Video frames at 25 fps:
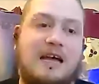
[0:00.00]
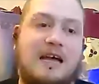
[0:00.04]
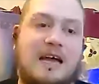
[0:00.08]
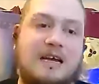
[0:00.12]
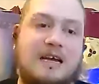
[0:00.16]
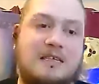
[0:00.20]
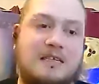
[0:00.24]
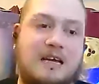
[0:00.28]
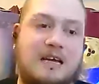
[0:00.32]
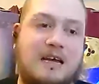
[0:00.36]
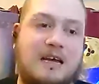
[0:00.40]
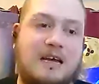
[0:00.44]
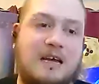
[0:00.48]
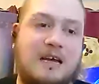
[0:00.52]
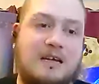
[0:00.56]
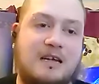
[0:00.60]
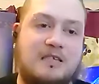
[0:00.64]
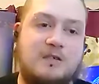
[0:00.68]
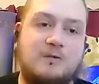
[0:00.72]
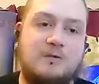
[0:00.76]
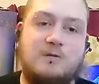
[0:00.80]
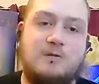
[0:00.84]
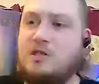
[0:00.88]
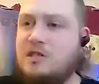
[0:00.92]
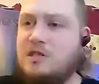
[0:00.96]
And uh,
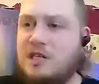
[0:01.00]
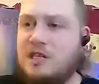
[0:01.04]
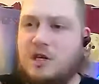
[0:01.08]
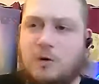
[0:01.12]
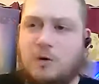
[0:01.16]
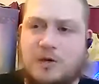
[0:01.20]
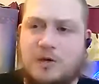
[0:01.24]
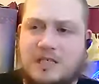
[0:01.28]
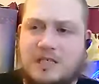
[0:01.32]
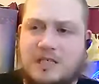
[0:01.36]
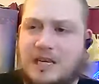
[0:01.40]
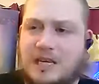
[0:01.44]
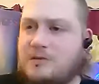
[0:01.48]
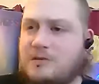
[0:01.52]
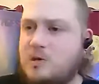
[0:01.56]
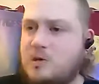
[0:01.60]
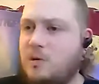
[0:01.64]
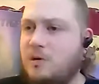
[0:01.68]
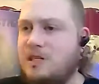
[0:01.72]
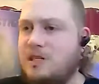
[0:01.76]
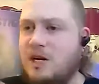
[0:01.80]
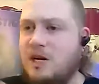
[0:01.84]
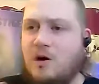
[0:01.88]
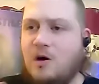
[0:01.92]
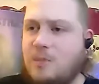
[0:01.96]
she was just inquisitive;
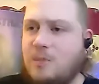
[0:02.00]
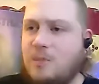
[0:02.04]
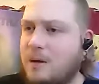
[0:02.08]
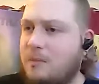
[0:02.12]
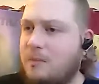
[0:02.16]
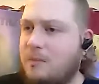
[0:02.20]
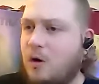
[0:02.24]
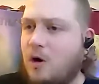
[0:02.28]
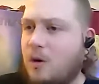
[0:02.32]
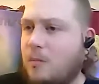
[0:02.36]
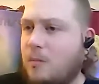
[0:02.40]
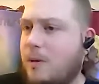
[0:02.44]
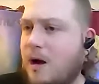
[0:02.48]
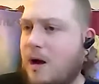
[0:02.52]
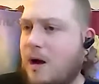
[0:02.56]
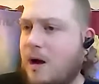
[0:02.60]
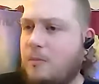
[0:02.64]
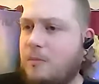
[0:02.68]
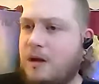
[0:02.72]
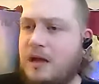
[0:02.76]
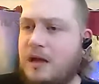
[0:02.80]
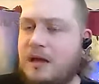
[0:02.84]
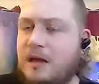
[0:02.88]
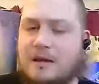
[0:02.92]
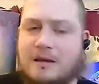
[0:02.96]
she wanted to know a bit more
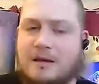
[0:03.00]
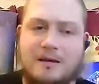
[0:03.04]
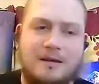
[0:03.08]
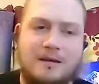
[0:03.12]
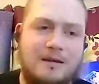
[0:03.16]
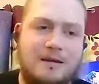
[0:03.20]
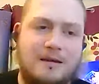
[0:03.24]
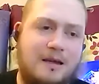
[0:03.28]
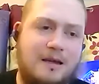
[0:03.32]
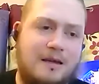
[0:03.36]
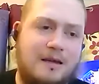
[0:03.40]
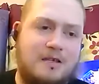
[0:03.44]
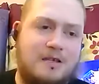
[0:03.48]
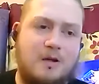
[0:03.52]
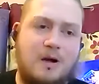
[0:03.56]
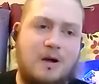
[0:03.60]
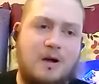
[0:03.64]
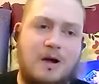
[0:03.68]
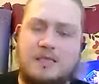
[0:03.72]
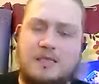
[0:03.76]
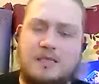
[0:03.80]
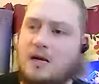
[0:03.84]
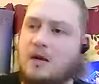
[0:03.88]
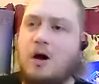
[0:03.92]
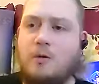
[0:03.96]
about me. And so
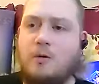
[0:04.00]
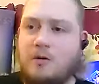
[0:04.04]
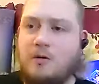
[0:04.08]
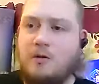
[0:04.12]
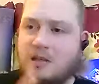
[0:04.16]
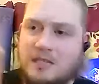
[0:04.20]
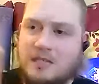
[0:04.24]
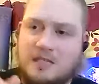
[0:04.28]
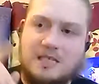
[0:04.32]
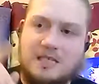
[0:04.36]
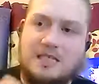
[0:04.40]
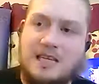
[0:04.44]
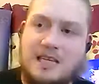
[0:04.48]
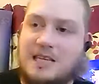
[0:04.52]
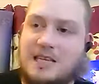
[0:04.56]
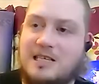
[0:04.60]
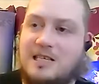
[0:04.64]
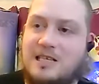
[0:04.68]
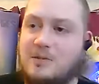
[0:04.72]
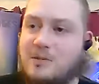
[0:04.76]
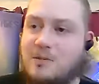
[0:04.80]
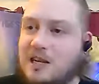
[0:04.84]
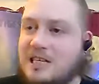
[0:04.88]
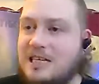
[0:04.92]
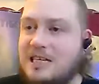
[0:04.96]
I said, "Oh well, this is
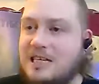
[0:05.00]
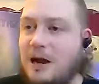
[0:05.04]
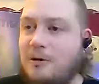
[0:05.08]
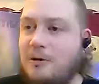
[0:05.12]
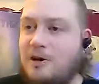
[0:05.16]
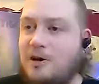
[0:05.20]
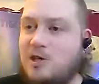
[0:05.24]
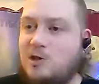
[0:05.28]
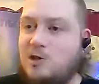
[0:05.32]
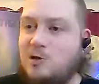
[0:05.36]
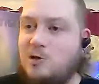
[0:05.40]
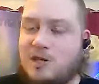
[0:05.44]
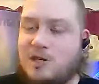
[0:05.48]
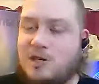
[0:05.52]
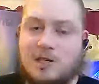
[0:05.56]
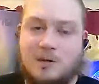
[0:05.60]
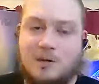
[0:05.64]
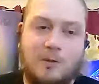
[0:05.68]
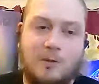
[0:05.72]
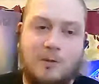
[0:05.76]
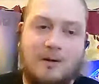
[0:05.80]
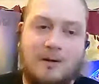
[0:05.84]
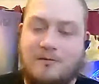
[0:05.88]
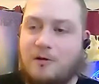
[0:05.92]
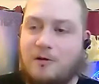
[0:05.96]
testimony territory." So
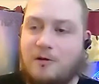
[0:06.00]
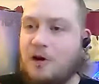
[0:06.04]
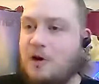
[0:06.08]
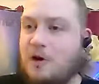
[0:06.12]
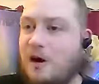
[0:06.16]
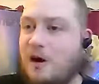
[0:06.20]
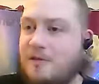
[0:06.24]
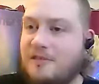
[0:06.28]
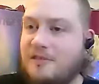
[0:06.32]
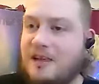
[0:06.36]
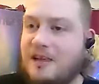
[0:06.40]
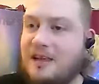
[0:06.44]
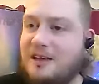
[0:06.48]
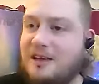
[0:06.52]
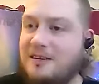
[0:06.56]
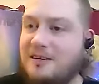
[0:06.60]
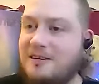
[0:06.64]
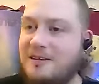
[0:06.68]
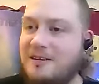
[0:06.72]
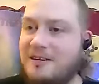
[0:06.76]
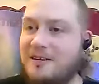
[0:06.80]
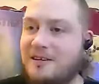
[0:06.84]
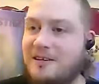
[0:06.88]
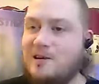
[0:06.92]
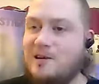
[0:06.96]
we went for a coffee and
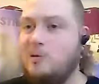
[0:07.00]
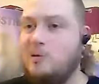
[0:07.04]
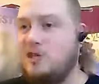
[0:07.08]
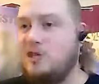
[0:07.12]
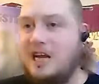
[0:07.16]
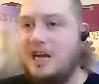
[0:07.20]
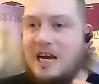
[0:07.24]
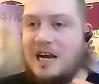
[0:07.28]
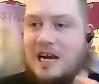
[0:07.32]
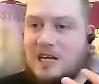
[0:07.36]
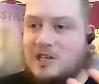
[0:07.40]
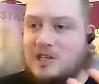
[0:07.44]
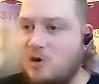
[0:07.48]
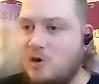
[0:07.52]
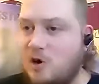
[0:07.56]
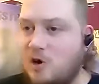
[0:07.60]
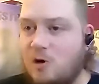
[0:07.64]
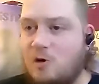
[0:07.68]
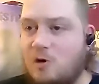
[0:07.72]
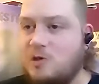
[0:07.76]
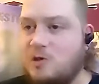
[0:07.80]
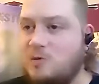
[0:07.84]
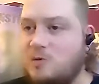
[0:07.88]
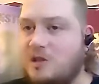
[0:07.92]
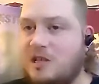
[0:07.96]
we shared our
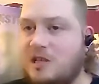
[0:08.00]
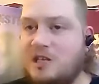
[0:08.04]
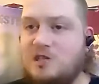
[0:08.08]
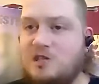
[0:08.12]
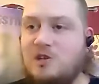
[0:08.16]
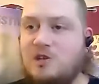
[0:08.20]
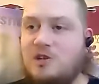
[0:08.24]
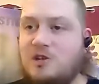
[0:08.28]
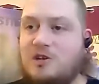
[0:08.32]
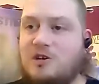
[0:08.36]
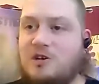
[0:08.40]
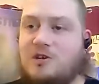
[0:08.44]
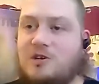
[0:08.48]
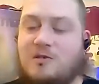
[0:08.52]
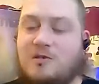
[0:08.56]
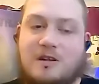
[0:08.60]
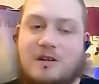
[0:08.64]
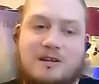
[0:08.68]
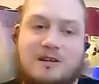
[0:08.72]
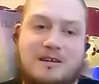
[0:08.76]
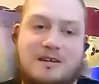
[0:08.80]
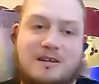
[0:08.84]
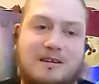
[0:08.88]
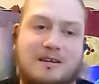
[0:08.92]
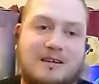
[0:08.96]
stories with each other
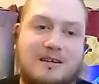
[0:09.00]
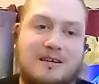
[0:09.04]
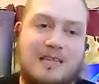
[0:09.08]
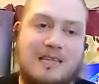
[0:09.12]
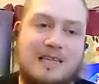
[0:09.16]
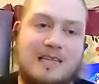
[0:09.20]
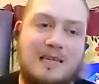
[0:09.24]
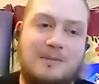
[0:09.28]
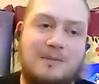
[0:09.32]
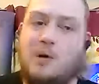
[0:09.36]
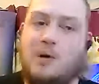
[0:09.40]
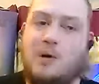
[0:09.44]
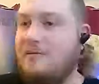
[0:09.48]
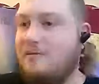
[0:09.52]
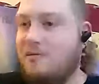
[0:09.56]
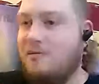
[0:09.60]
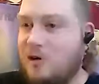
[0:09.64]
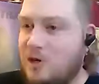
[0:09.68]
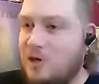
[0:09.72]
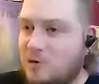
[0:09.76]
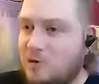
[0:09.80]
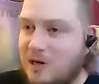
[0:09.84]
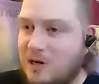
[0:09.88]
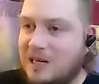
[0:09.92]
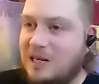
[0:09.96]
and then we went
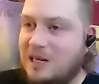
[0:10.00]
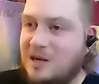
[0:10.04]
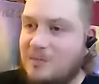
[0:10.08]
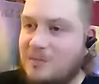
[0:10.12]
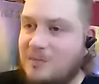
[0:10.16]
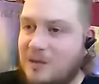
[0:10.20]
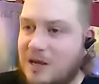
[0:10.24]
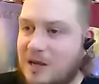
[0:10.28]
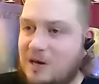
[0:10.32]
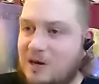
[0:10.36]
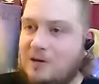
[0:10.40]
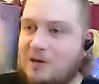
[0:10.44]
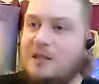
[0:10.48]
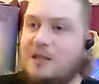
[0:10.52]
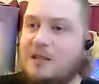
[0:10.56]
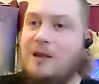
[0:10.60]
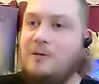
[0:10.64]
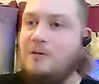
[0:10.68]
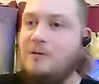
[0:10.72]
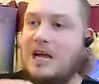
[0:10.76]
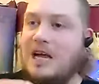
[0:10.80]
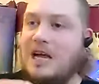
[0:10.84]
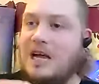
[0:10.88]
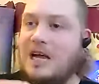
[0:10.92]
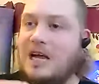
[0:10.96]
for a drink and a meal and
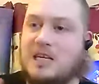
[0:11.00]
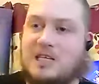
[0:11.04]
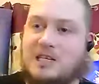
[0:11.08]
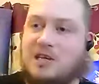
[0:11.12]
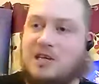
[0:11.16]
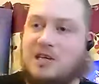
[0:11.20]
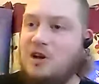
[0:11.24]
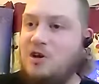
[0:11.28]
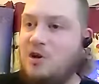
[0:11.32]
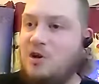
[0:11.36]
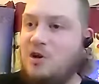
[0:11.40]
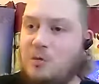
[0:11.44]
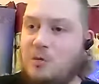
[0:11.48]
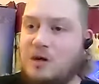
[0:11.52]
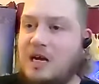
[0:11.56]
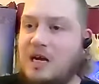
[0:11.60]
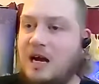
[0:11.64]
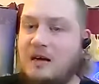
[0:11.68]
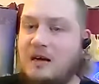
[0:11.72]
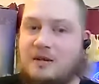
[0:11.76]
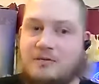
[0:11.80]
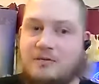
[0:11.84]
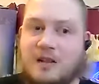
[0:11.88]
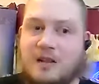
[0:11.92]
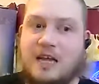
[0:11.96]
then next thing you know we're
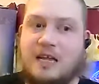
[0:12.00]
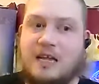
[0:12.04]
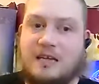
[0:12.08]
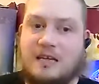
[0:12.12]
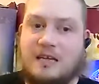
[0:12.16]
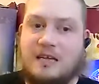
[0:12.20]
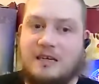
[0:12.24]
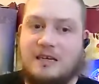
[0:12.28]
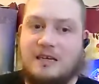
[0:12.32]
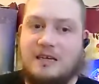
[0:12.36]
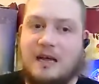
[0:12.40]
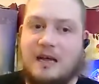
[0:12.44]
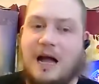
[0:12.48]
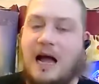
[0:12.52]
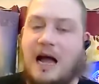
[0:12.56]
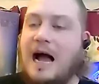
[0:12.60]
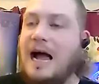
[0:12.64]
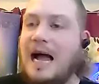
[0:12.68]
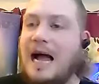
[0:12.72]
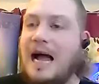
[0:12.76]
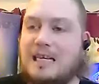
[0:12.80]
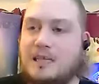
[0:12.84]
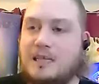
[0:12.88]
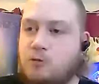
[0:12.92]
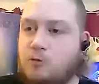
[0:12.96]
kind of like
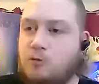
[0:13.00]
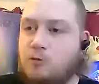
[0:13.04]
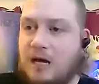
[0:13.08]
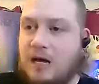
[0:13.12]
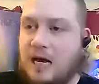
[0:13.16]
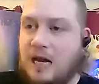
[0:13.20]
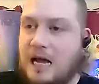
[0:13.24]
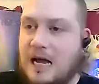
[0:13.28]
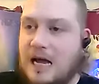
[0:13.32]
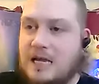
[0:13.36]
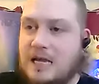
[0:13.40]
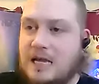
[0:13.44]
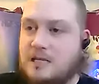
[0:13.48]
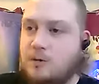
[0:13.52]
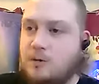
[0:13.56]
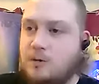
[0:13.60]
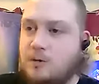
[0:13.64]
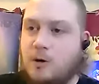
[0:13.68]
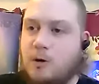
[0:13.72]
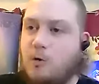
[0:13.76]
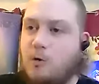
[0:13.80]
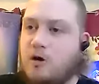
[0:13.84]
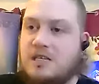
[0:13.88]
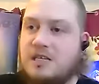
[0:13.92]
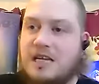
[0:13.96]
i hadn't realized that
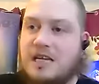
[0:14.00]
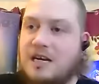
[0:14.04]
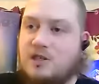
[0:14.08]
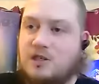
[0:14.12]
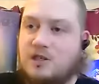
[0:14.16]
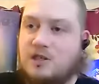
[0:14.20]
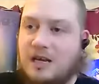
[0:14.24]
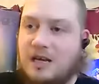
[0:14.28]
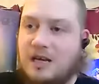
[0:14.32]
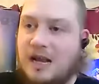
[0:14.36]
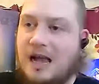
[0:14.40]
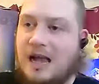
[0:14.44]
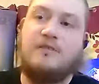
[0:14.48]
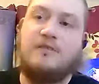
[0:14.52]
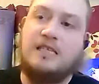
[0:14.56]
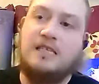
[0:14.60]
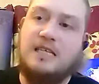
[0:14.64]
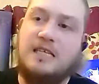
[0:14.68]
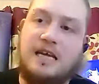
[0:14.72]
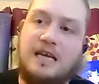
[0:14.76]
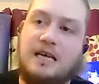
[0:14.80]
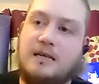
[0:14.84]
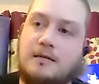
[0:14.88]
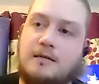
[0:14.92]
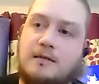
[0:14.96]
we were essentially having
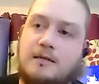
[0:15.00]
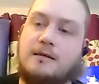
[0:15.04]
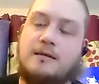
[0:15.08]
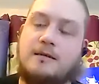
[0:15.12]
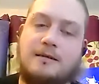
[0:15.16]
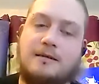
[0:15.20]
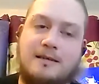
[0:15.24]
dates